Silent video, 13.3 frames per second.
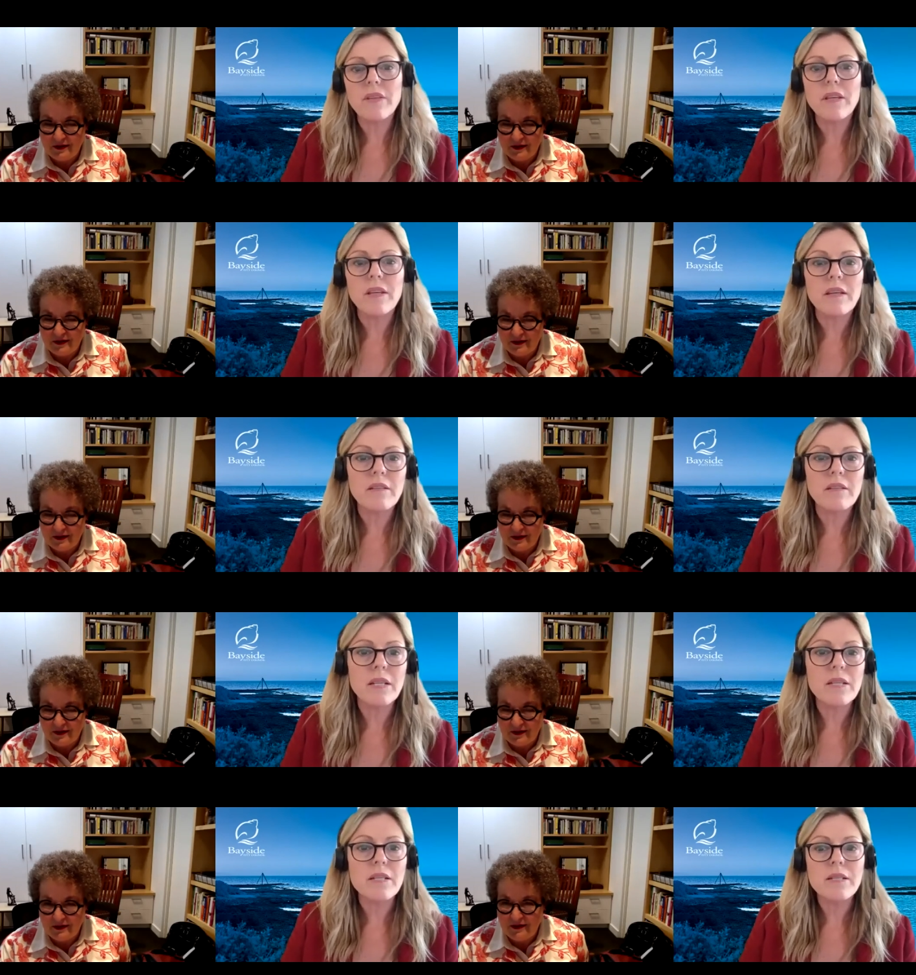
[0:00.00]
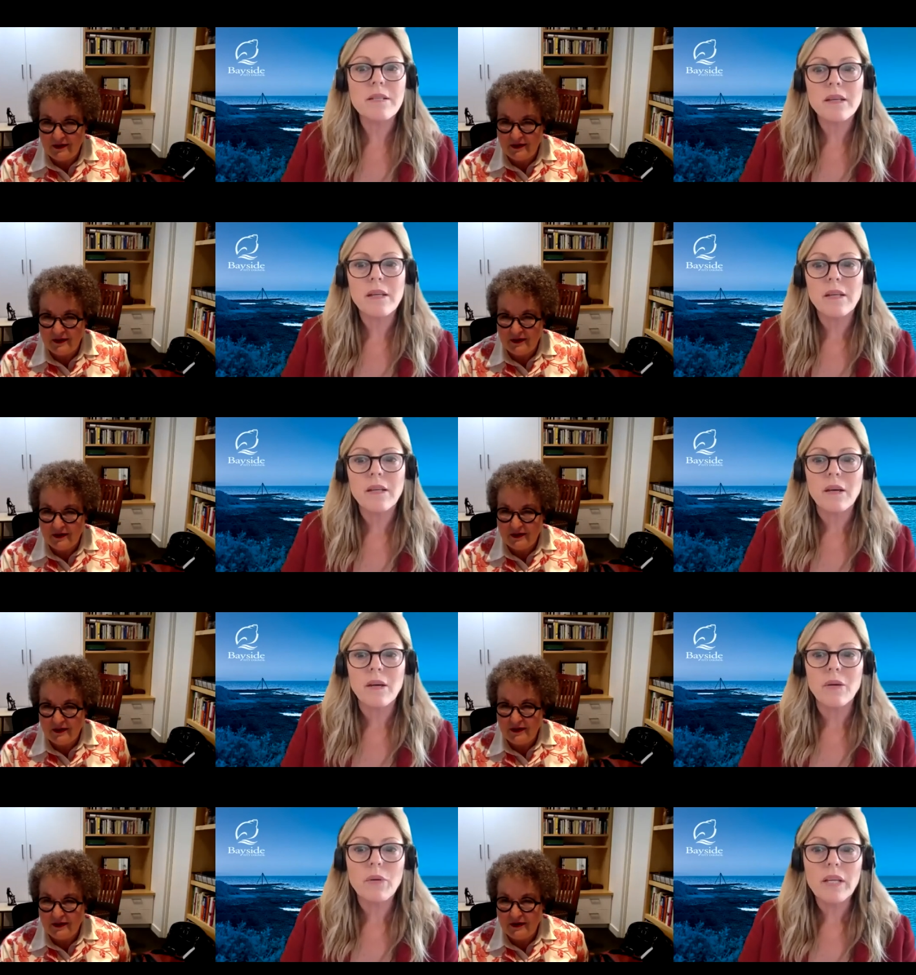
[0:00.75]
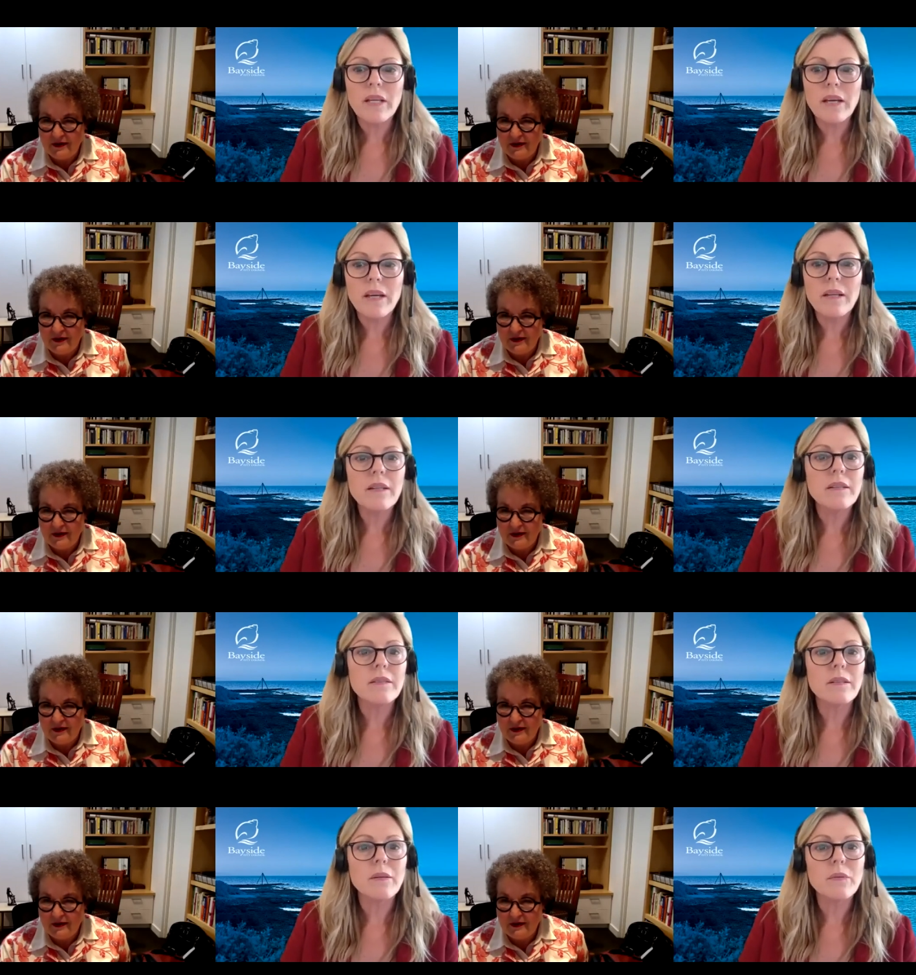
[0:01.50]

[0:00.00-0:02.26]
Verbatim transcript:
Speaker 1: here is we are,